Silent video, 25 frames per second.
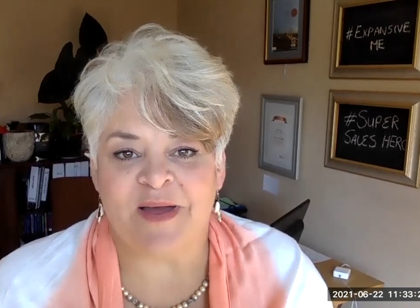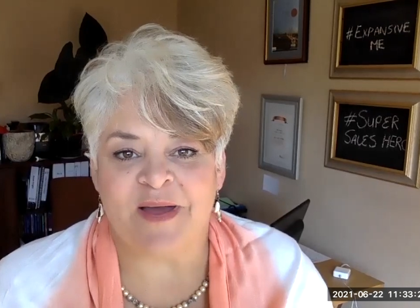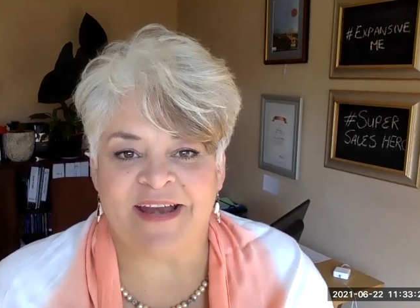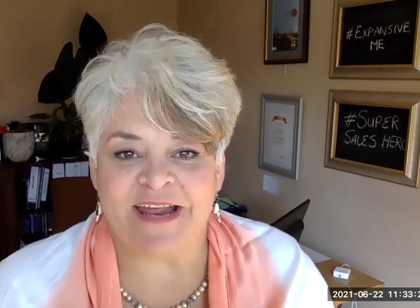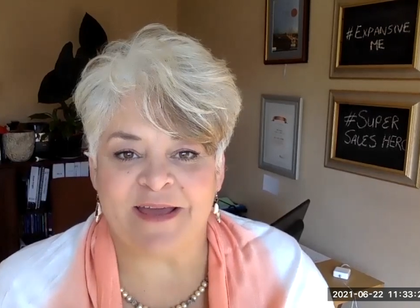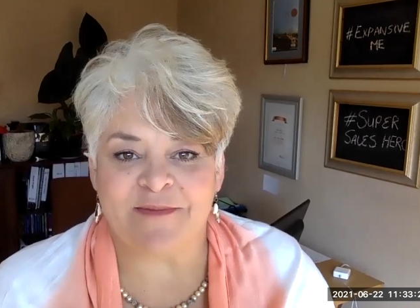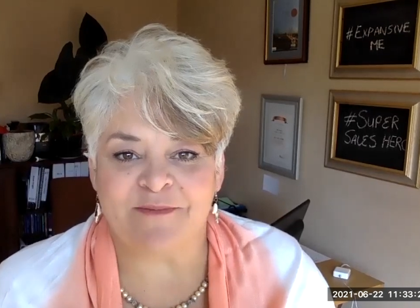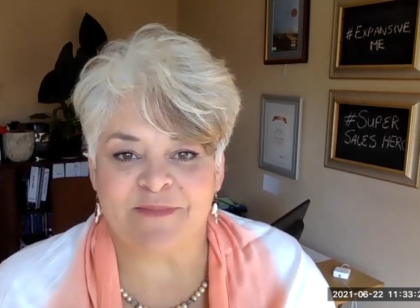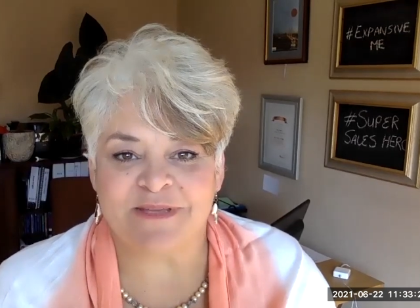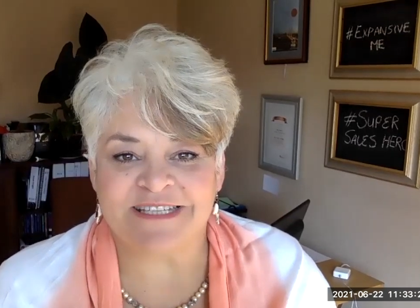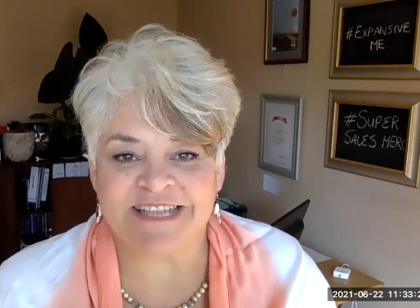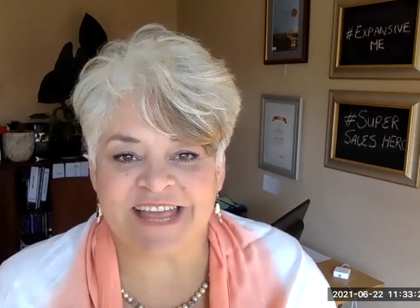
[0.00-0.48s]
My
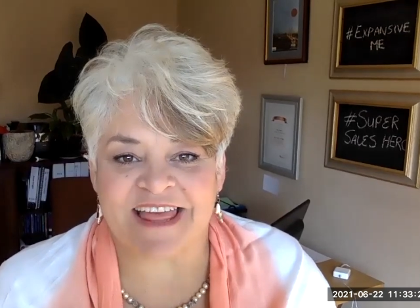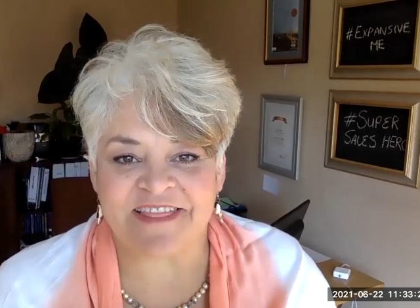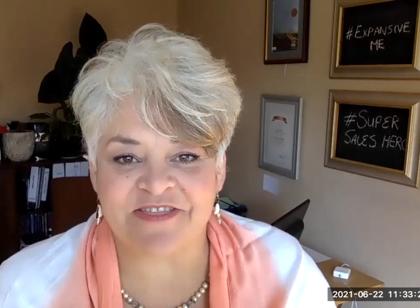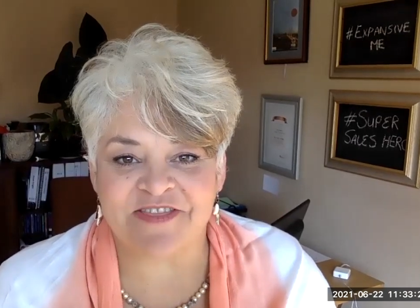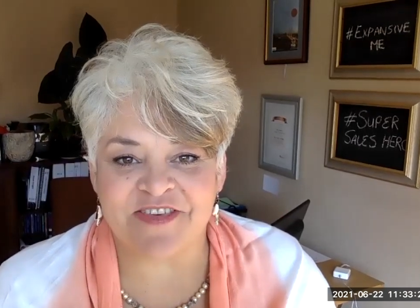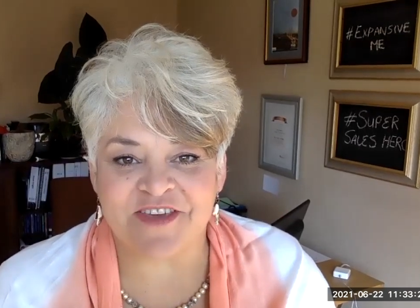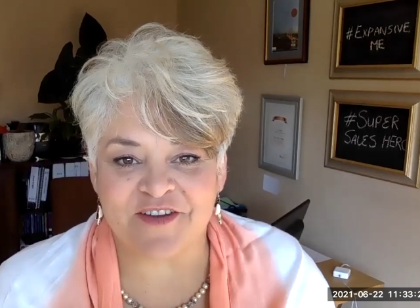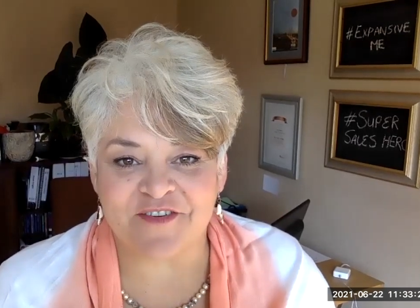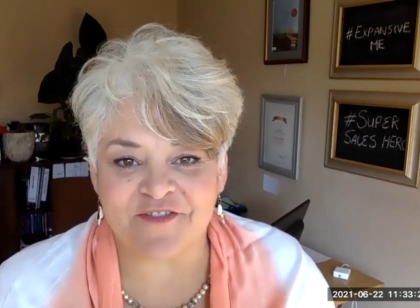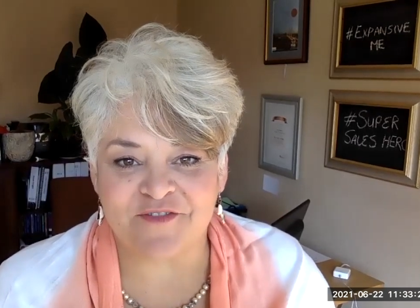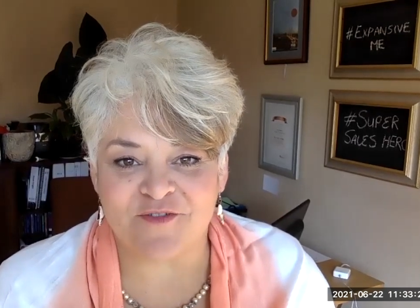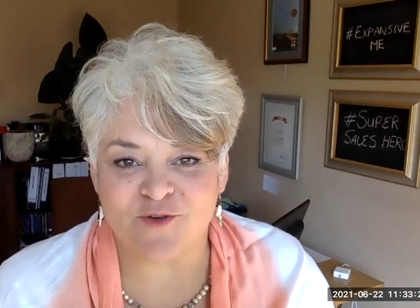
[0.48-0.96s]
name is
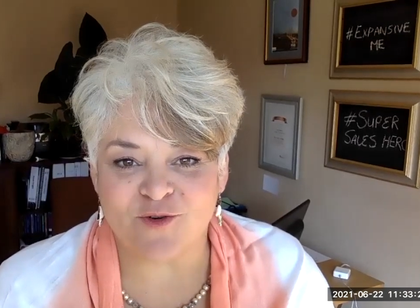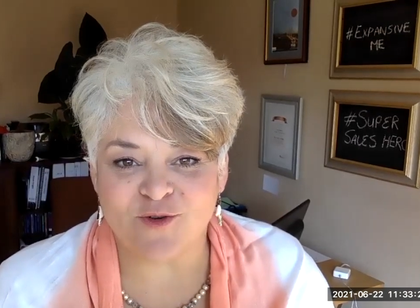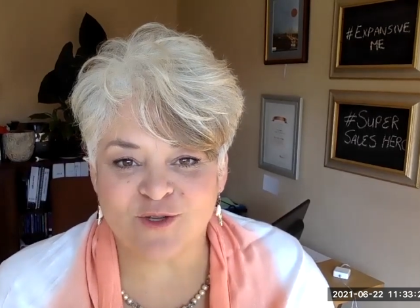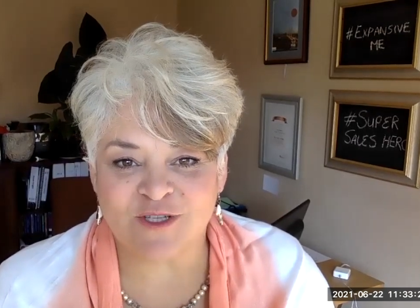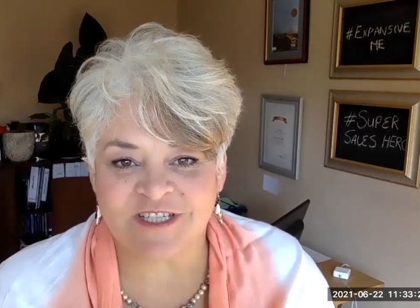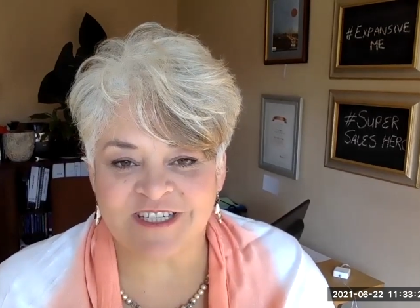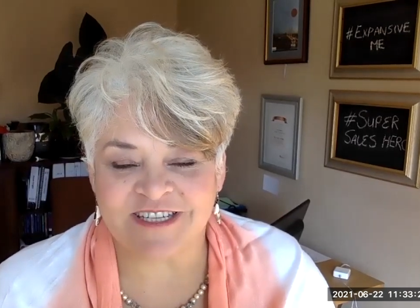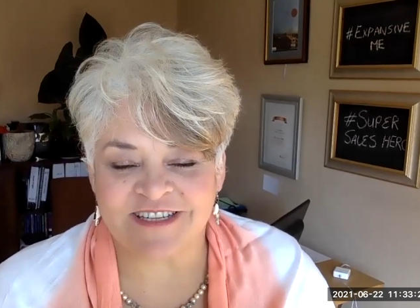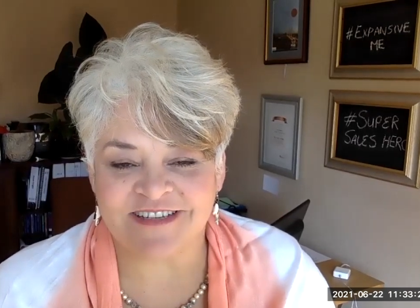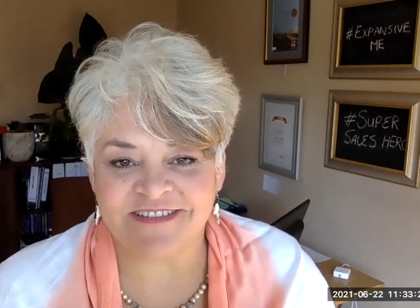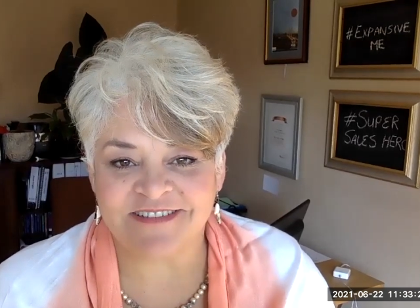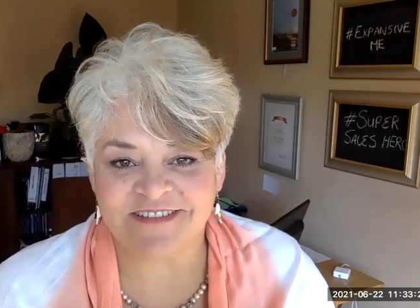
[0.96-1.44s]
Anthea
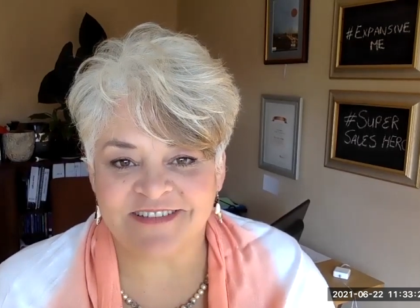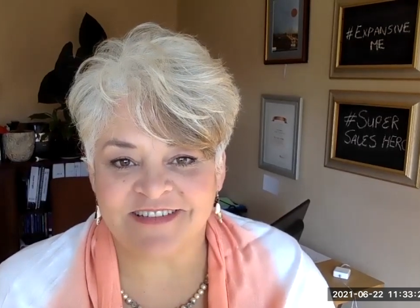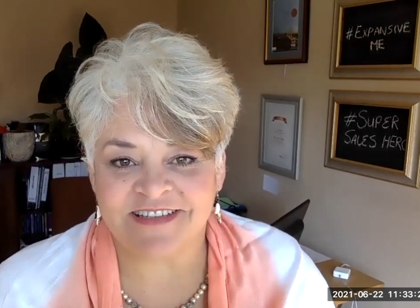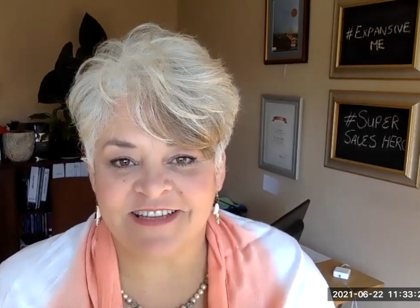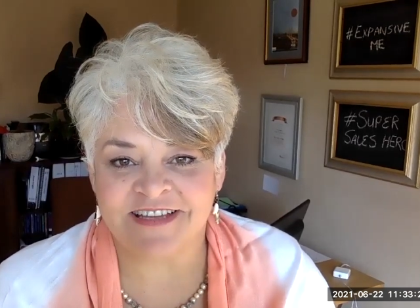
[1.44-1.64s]
Vorster.